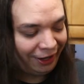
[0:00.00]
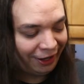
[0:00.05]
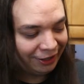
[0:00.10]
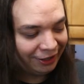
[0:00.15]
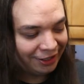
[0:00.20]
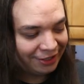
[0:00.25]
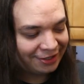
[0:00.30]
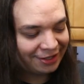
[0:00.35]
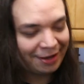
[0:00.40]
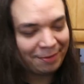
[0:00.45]
On
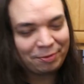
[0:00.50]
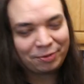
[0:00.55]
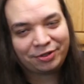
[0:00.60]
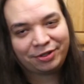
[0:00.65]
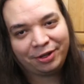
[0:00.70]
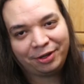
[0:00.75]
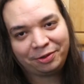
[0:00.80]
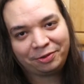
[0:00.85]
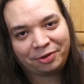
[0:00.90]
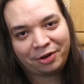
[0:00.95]
this
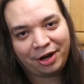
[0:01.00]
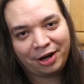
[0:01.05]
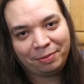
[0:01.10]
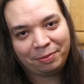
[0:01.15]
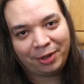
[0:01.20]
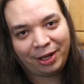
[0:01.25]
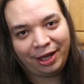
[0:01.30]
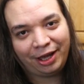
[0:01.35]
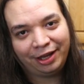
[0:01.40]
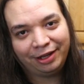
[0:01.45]
episode of Try
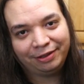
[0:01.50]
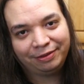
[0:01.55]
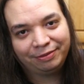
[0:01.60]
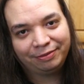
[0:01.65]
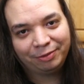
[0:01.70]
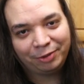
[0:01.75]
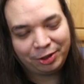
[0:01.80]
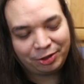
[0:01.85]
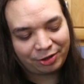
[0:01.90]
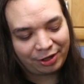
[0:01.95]
and Buy It,
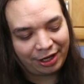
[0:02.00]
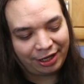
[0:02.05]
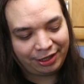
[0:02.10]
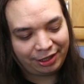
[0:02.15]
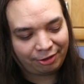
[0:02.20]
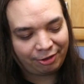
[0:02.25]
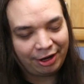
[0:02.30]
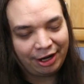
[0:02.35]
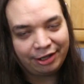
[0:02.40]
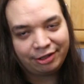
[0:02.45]
we tried
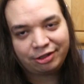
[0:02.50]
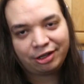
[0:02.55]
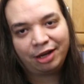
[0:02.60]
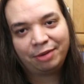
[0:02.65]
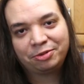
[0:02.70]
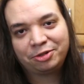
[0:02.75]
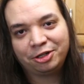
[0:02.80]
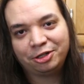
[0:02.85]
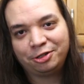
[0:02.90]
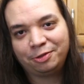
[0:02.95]
the Crank
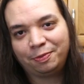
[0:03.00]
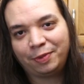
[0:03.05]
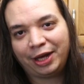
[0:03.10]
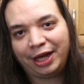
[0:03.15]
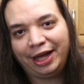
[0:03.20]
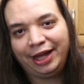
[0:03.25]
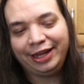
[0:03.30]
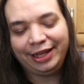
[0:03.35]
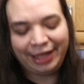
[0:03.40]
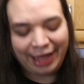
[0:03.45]
Chop. Should you
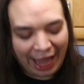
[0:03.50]
buy it?